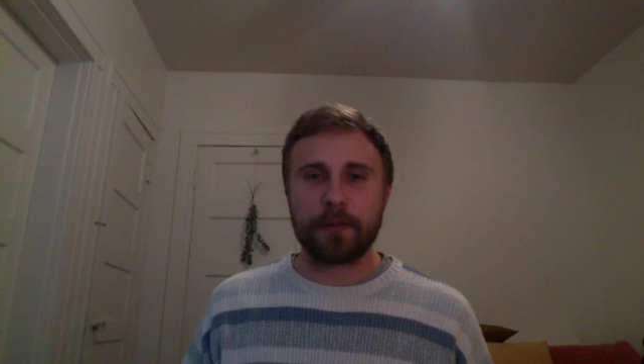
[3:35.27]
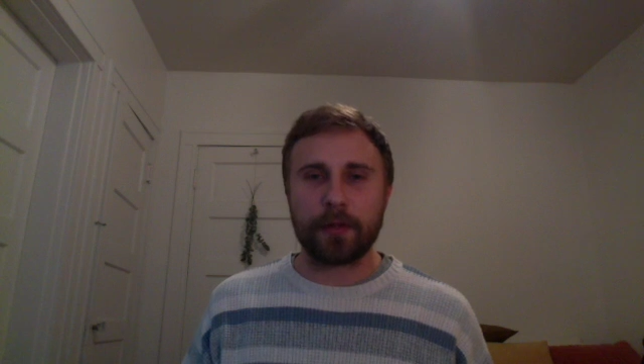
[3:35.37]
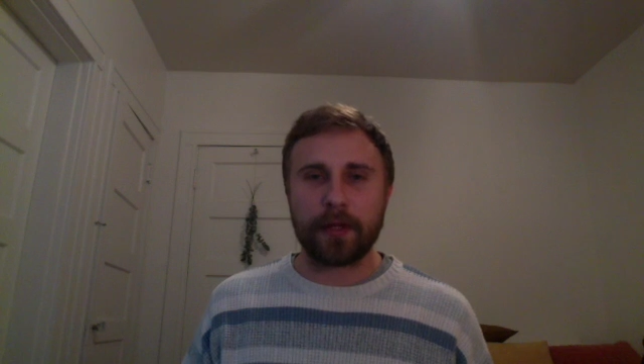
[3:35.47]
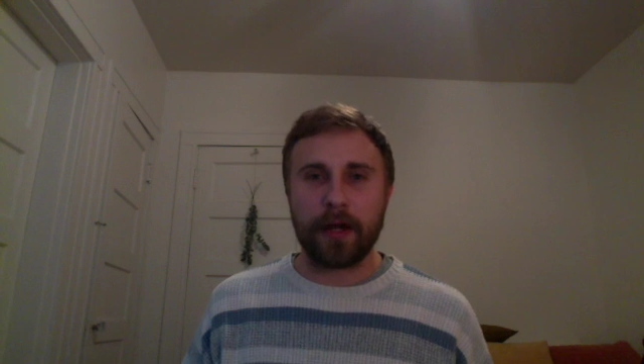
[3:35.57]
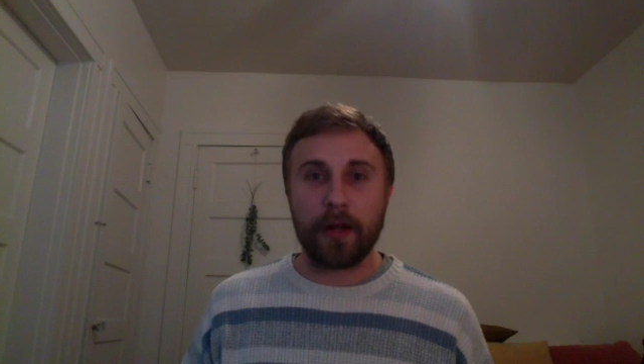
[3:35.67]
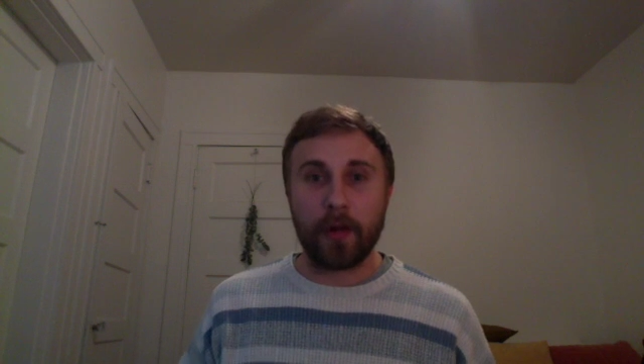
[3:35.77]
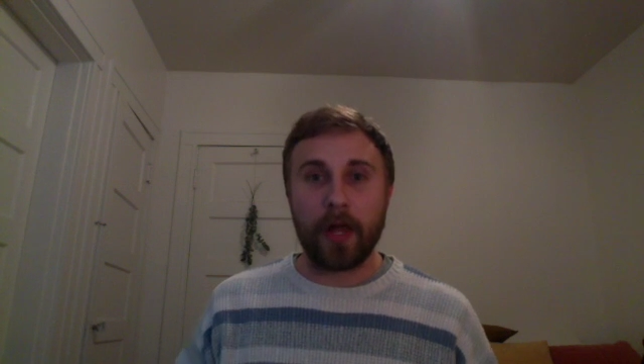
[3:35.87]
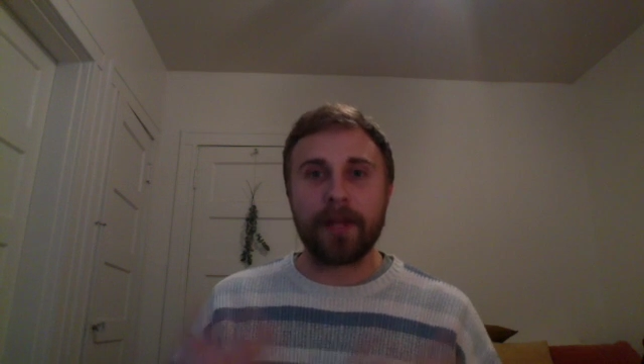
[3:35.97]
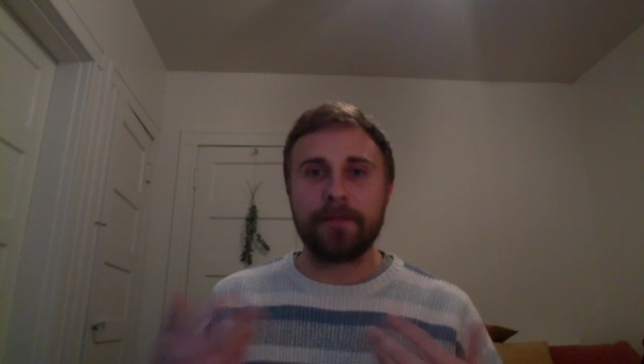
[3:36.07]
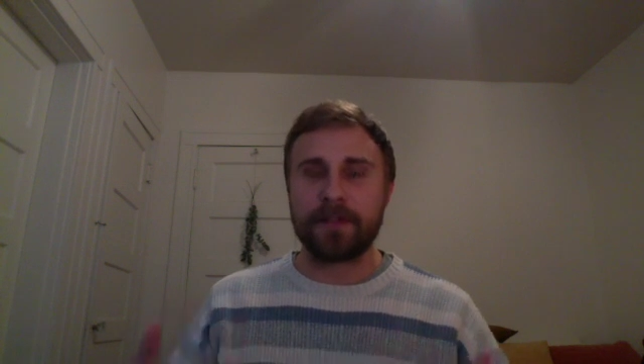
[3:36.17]
There were like a
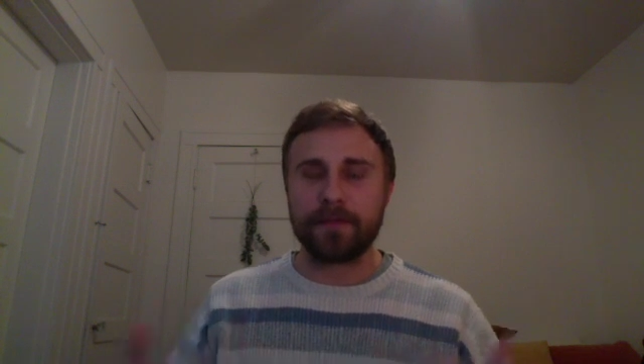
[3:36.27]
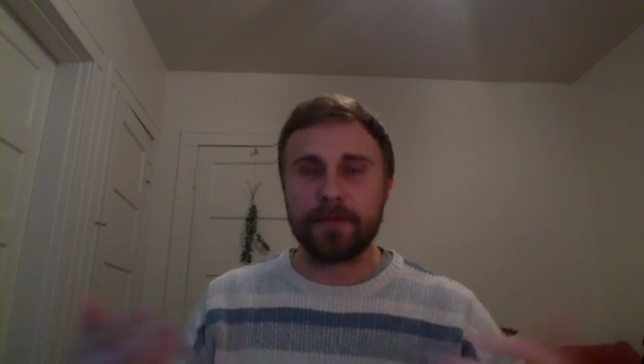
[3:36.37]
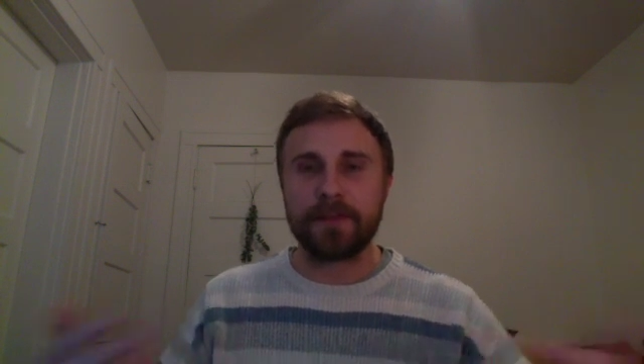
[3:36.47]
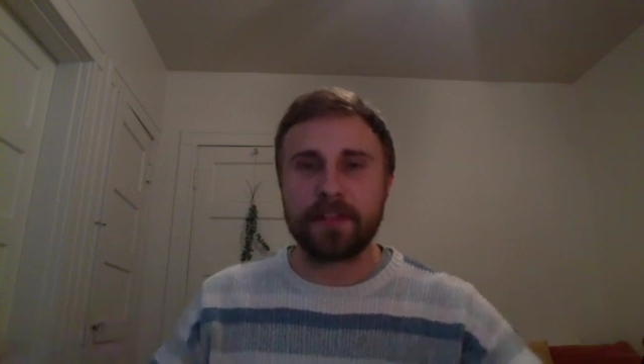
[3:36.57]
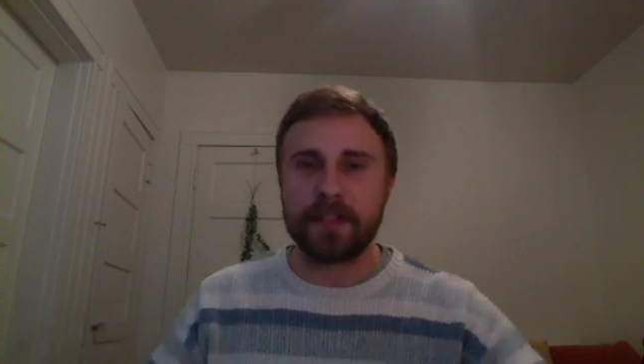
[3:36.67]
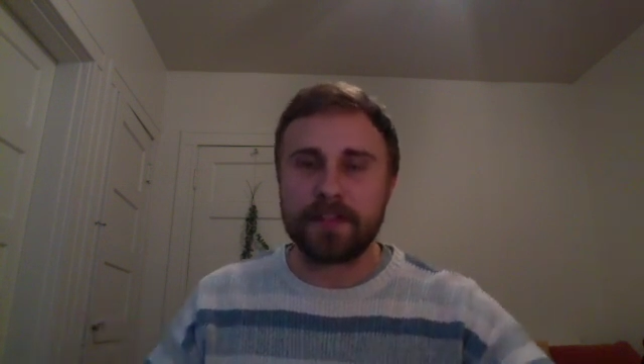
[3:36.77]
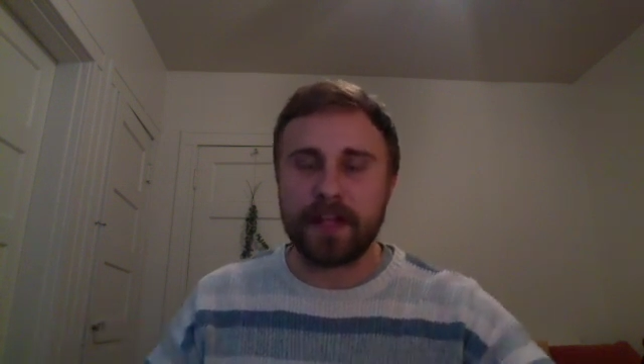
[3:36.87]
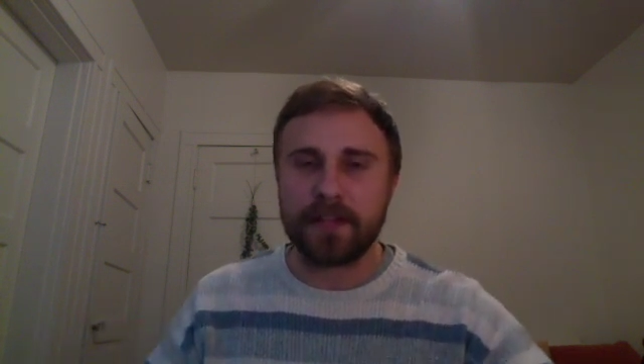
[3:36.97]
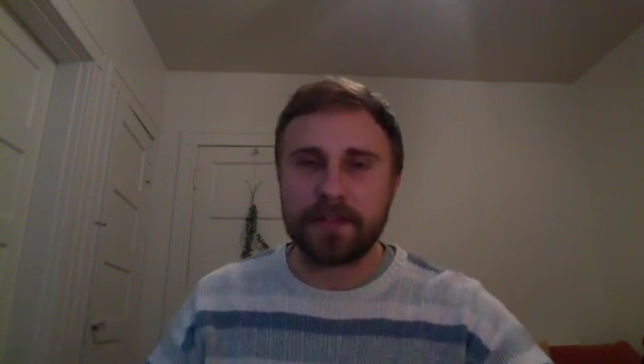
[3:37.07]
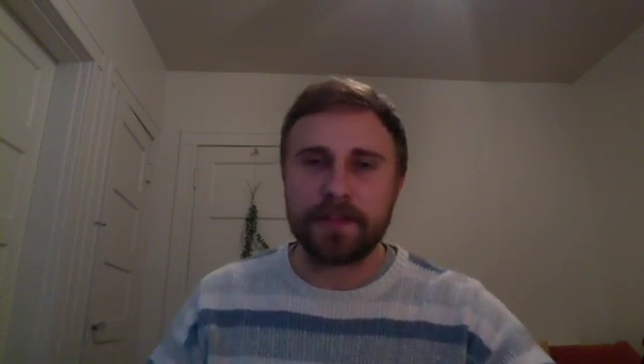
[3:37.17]
lot of different
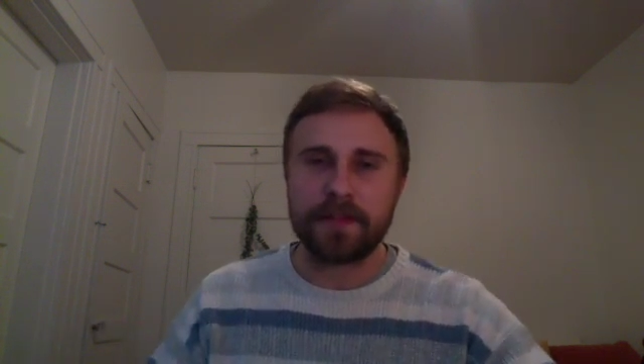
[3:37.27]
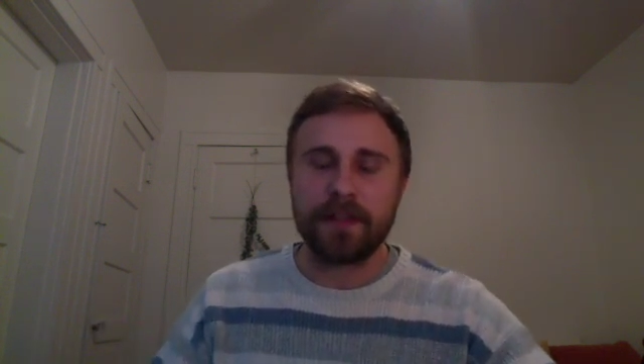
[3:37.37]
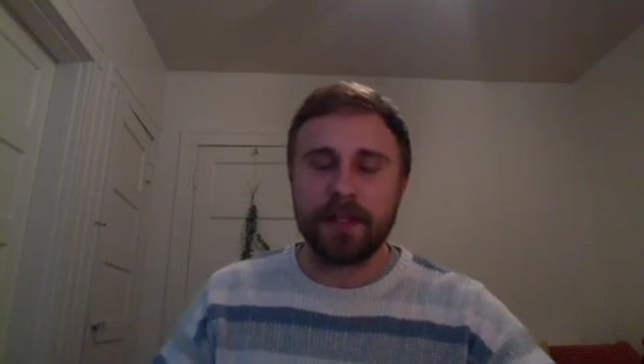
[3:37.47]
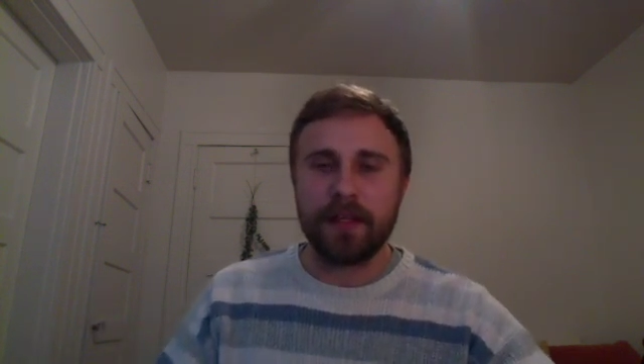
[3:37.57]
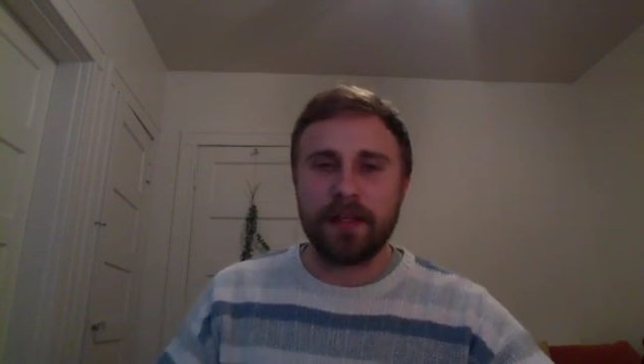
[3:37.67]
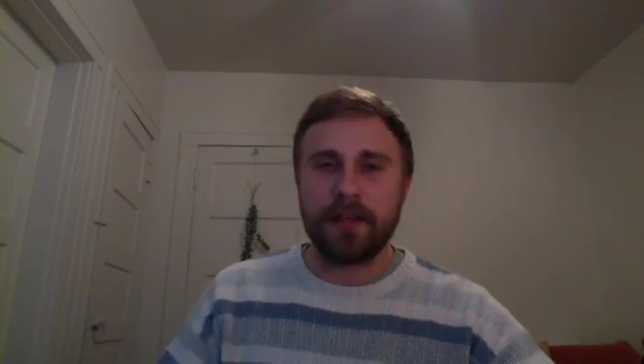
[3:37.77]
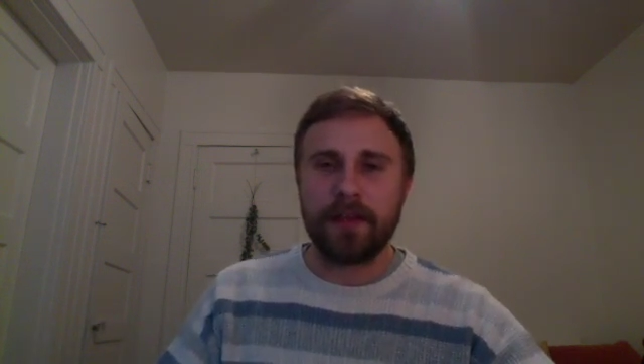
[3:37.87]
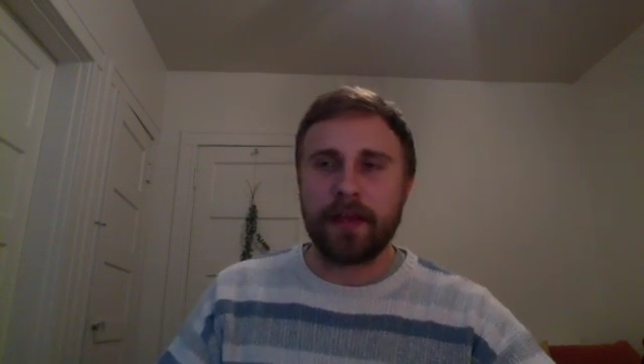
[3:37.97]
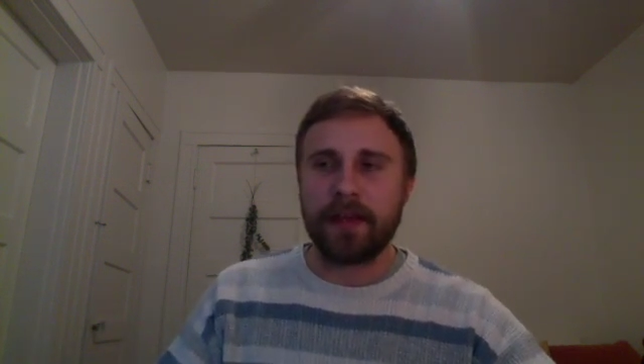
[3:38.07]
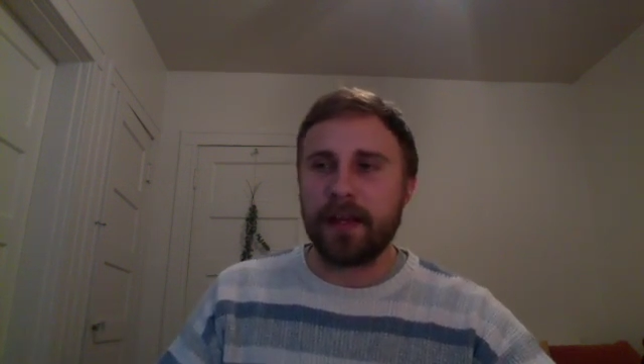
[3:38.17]
city-states
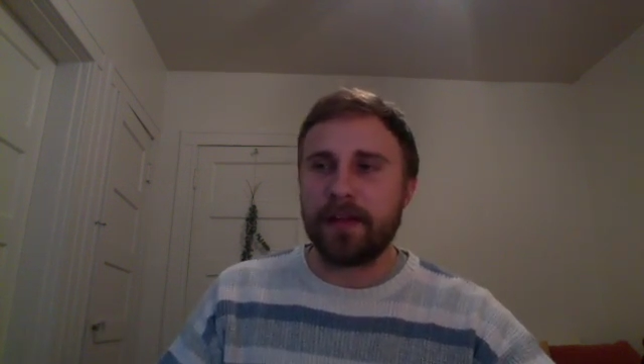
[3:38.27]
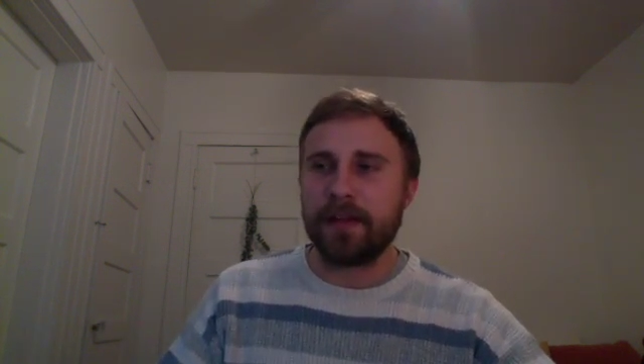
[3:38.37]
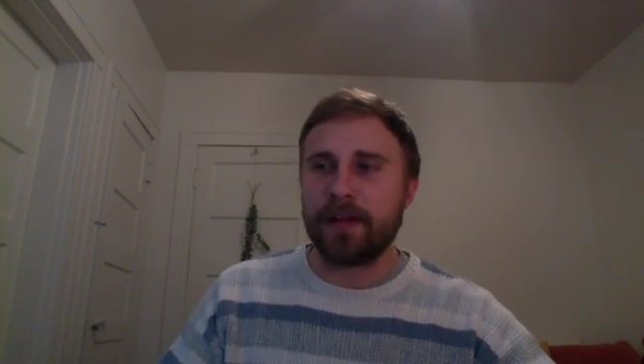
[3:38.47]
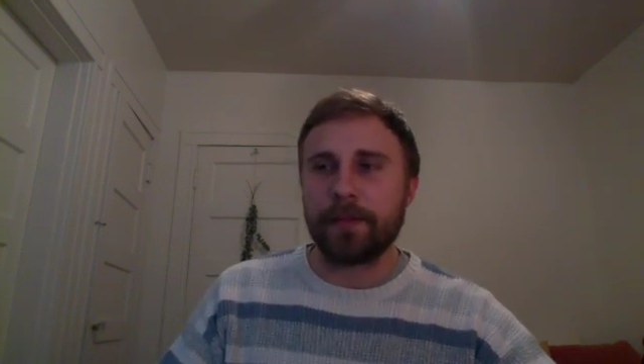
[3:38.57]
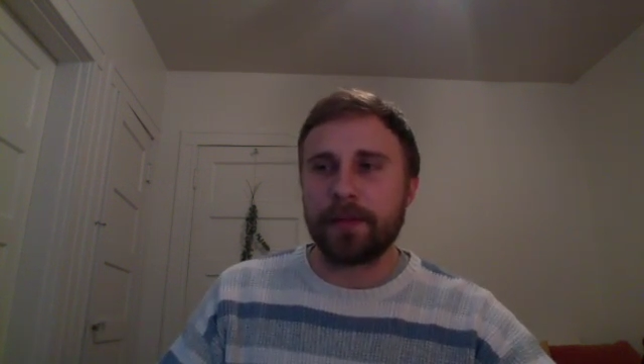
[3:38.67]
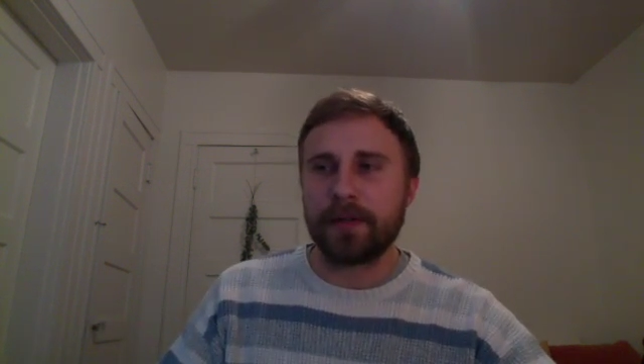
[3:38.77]
that ended up